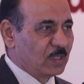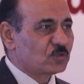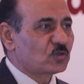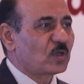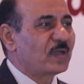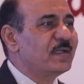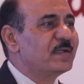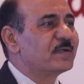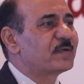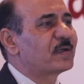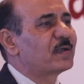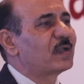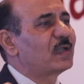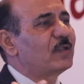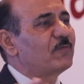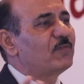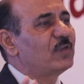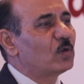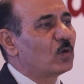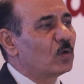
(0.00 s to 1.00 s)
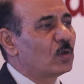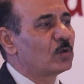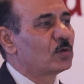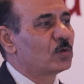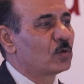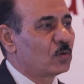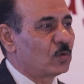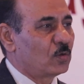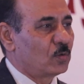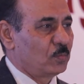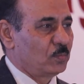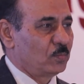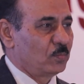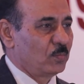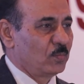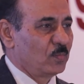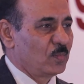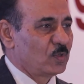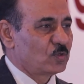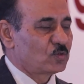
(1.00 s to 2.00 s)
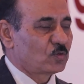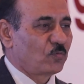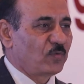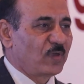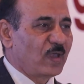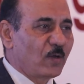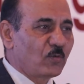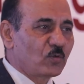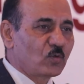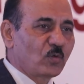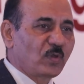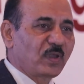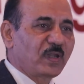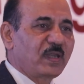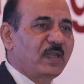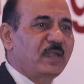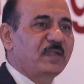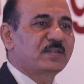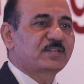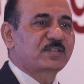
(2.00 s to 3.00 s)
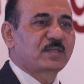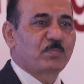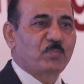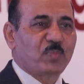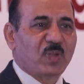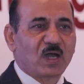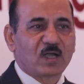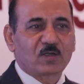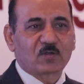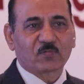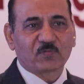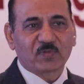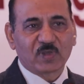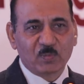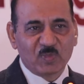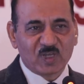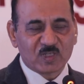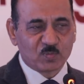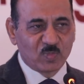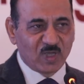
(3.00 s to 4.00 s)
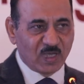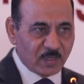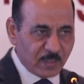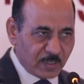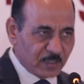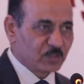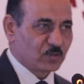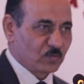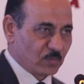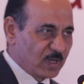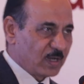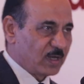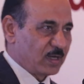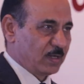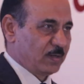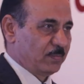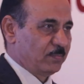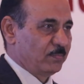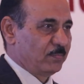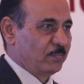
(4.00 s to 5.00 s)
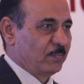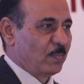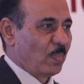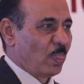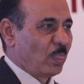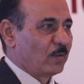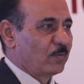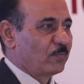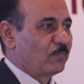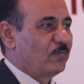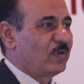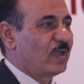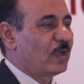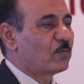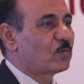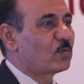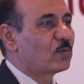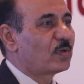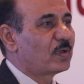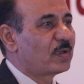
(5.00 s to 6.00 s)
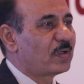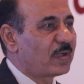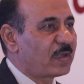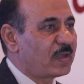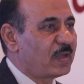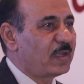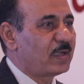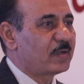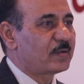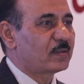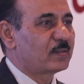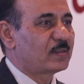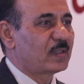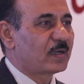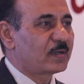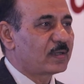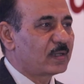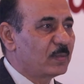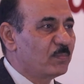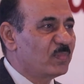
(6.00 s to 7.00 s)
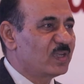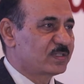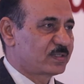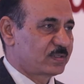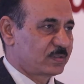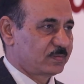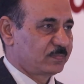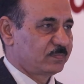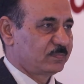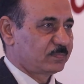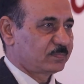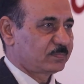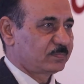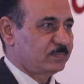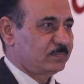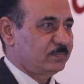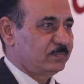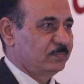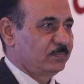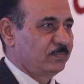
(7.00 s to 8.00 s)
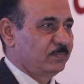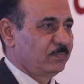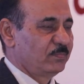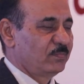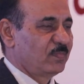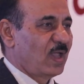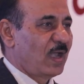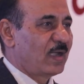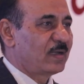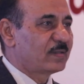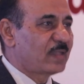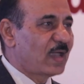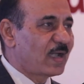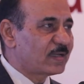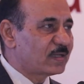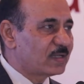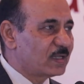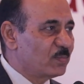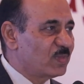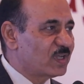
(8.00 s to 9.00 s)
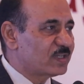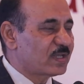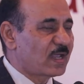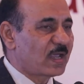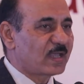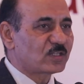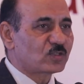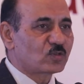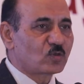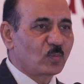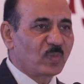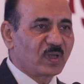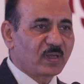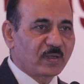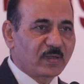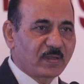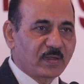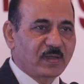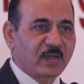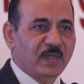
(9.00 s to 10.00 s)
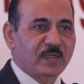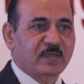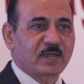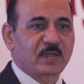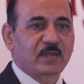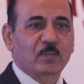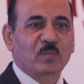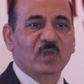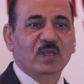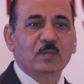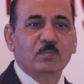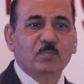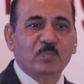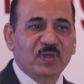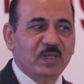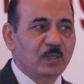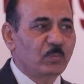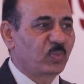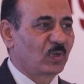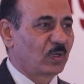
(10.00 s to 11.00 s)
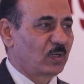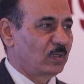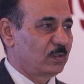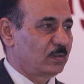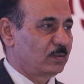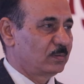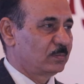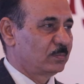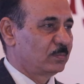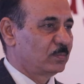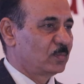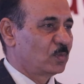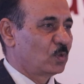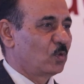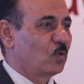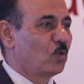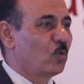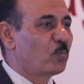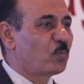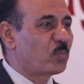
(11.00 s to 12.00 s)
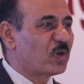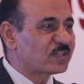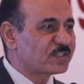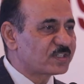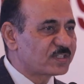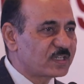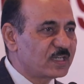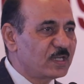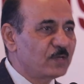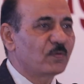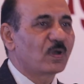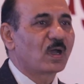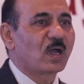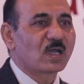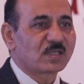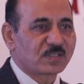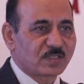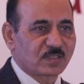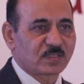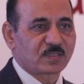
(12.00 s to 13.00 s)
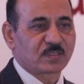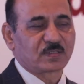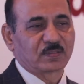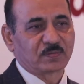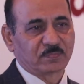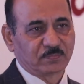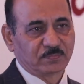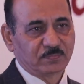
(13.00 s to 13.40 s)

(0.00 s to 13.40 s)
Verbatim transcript: So internally we all know. So we have to create, it's a part of image building today. We have to create that image. And that image has to be created among people who perceive us